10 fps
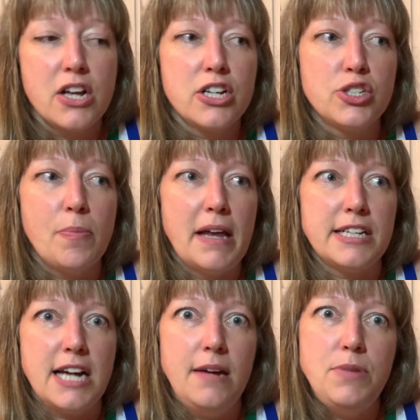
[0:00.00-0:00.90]
So by the
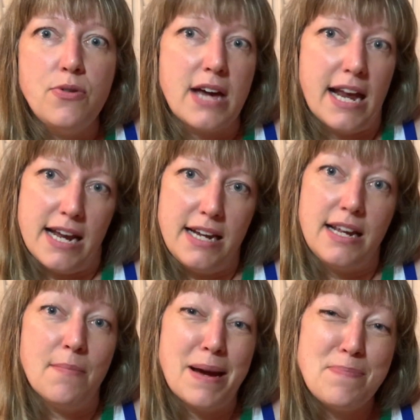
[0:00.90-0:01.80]
time you get it,
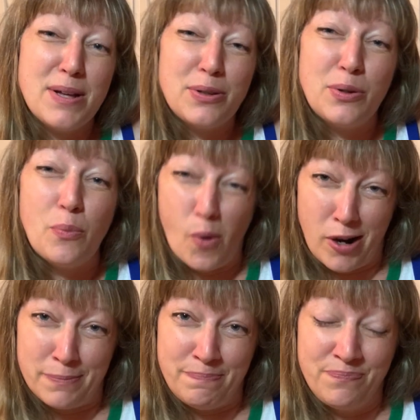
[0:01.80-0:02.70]
it might be a little
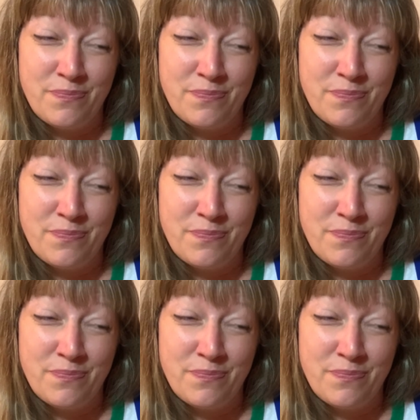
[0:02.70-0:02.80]
warm.